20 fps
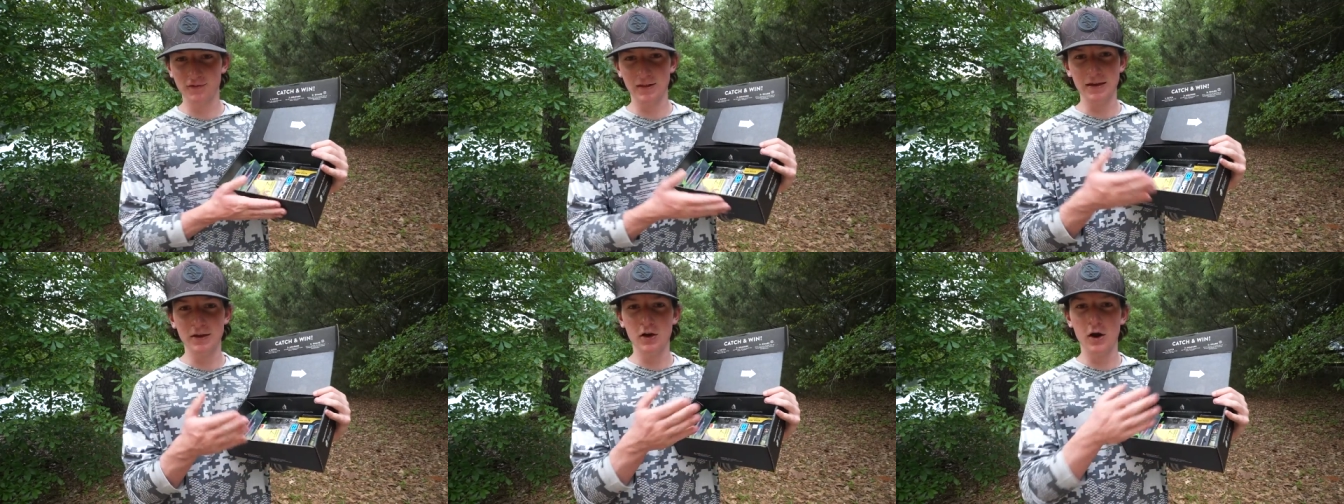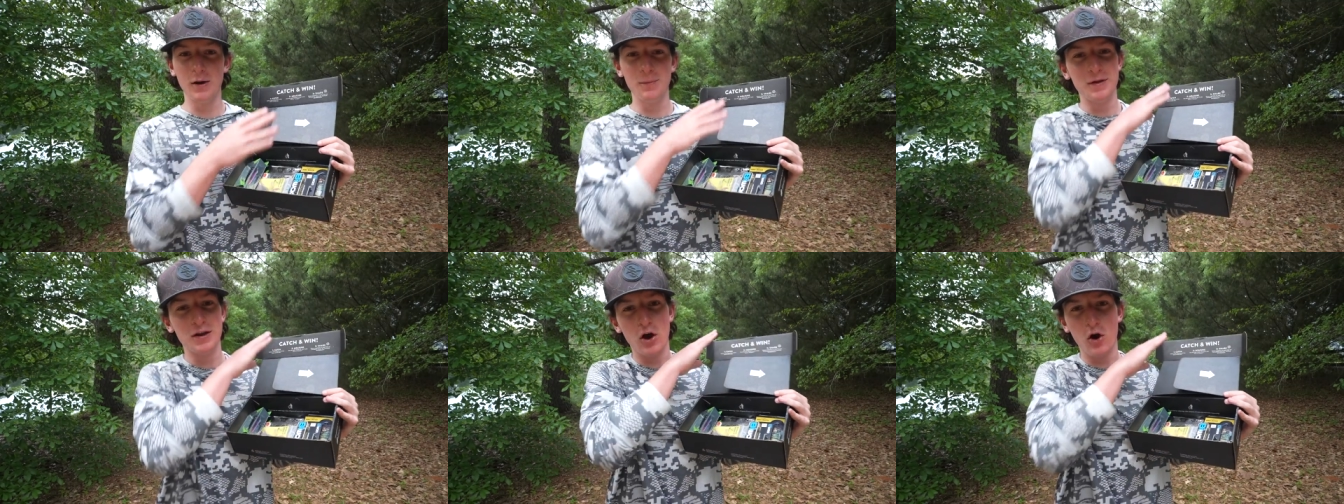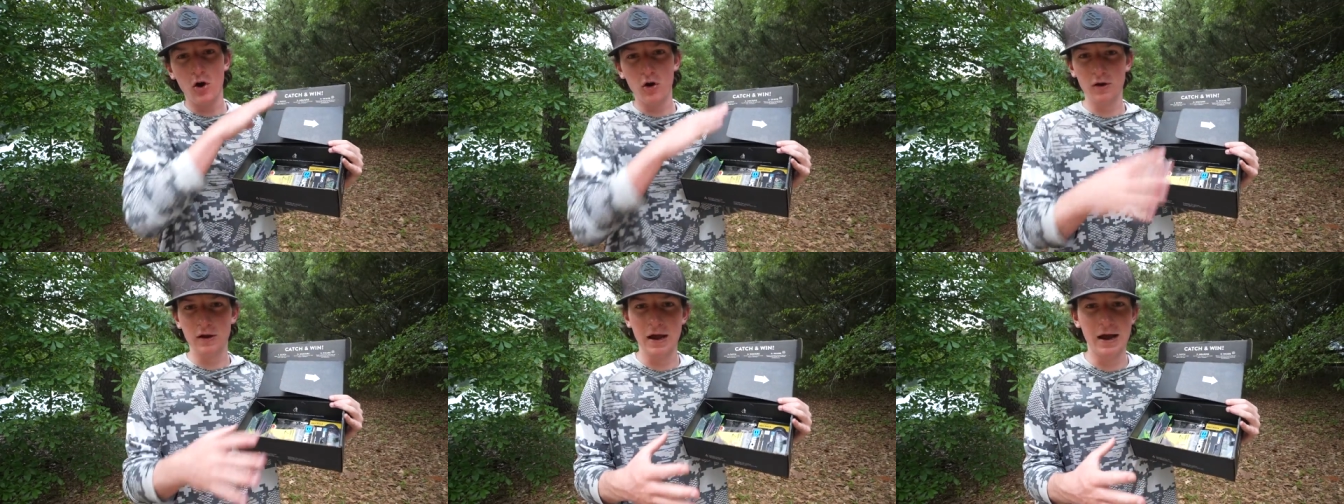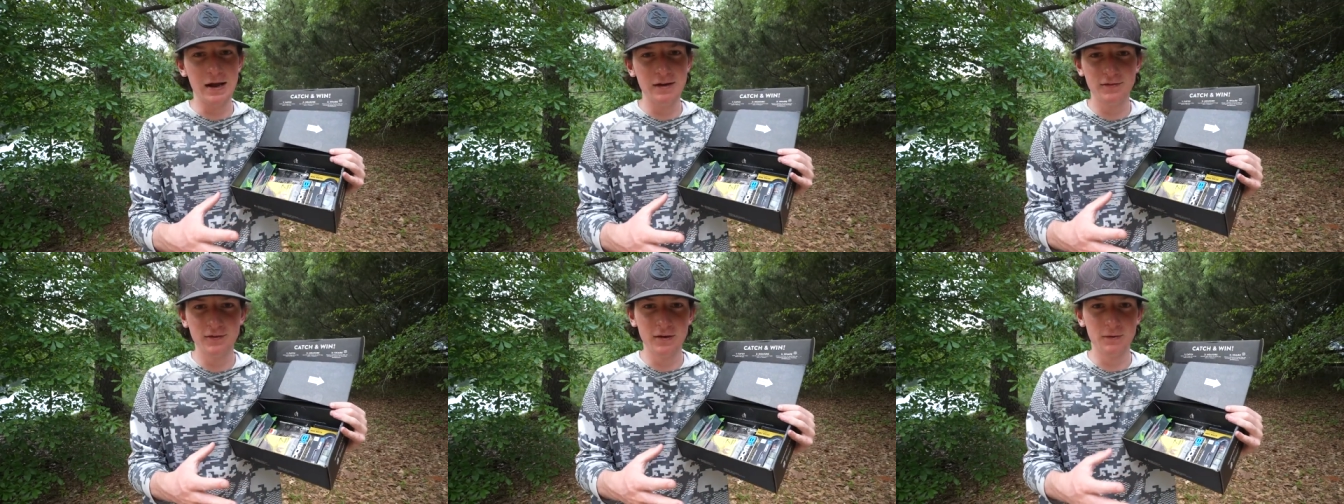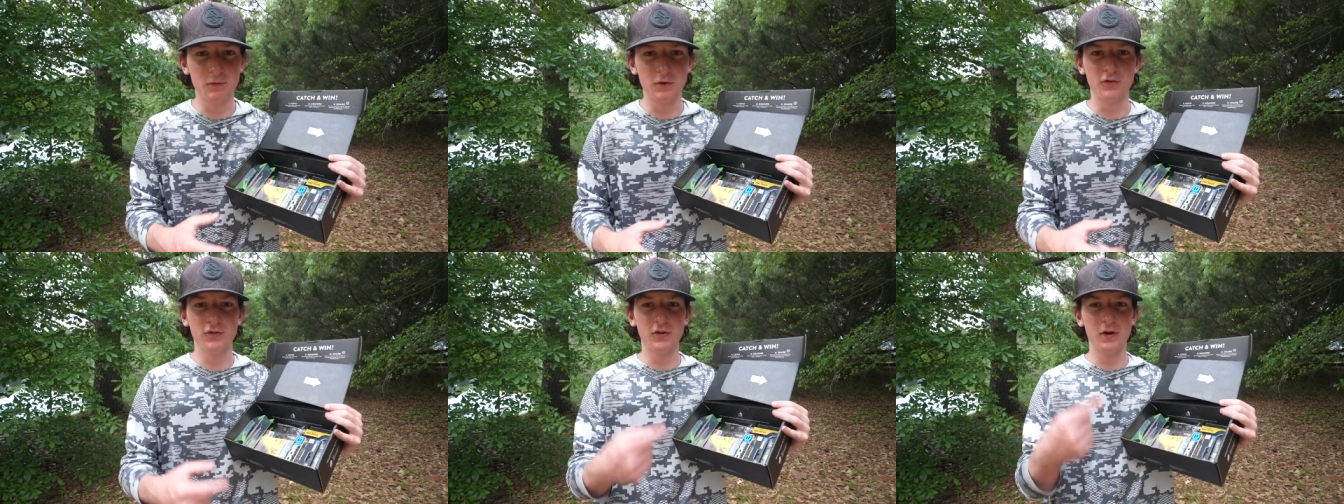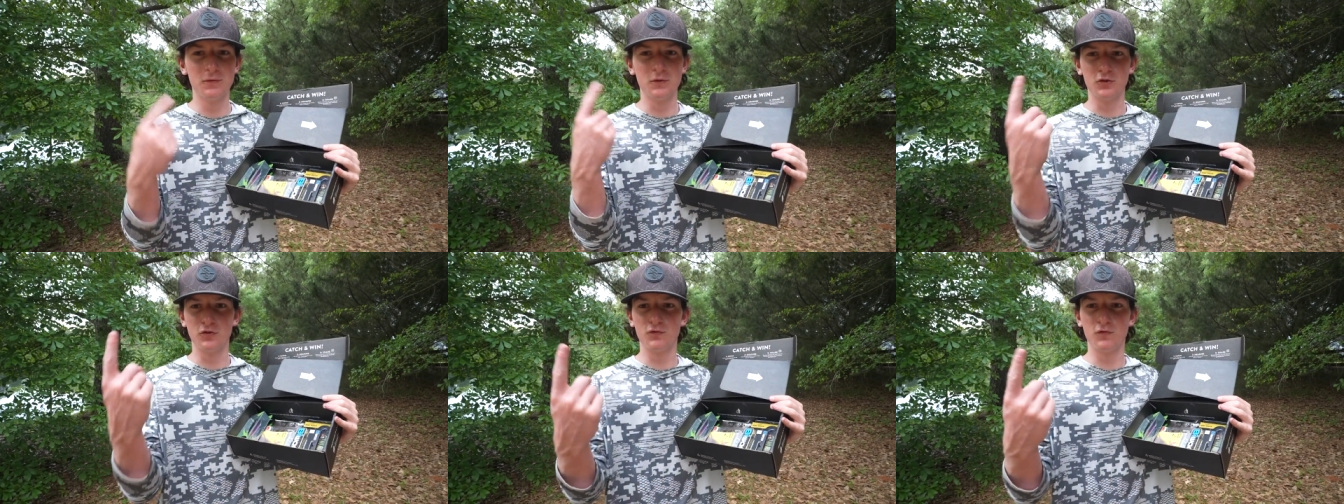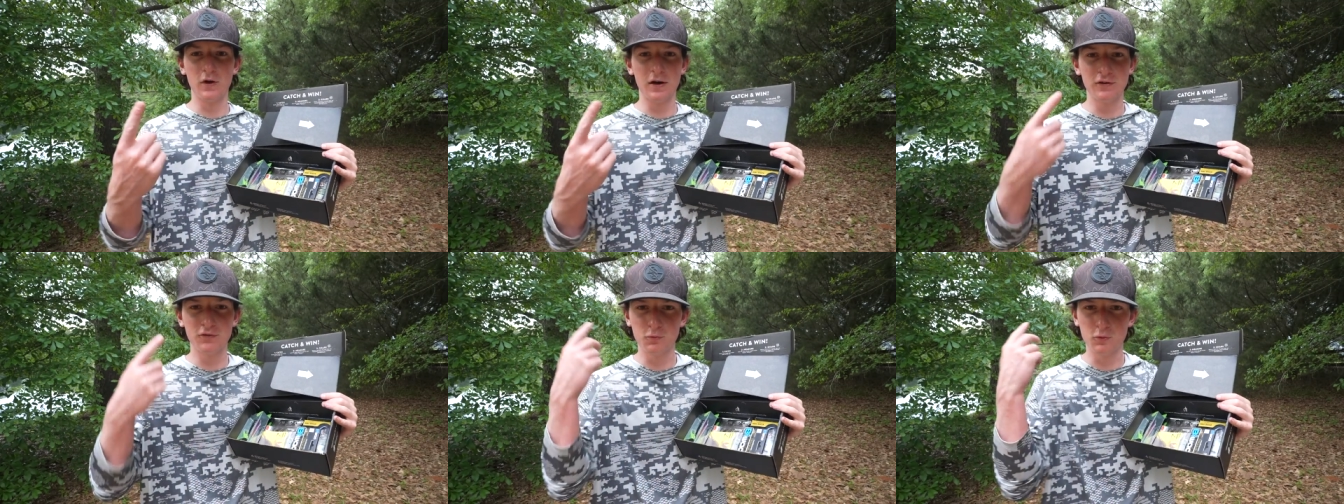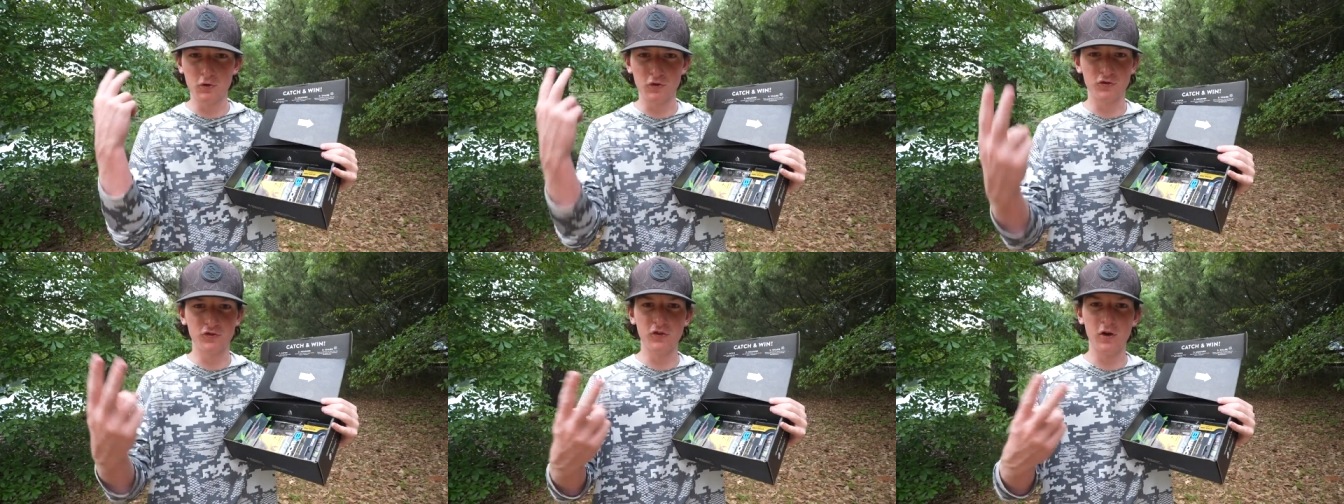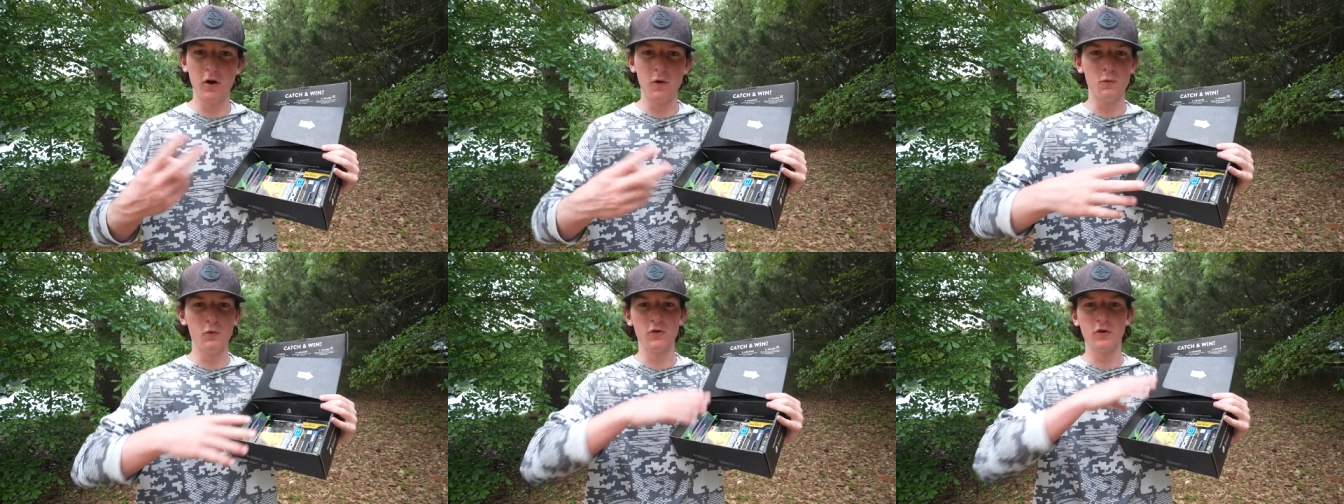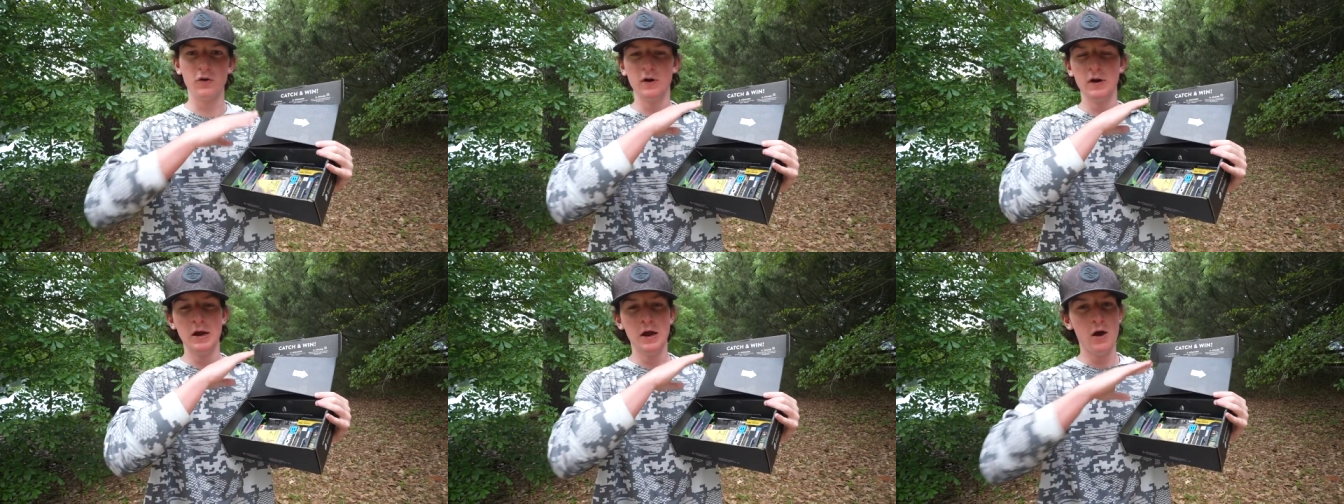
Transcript: they come in all kinds of different stuff. There's freshwater, saltwater,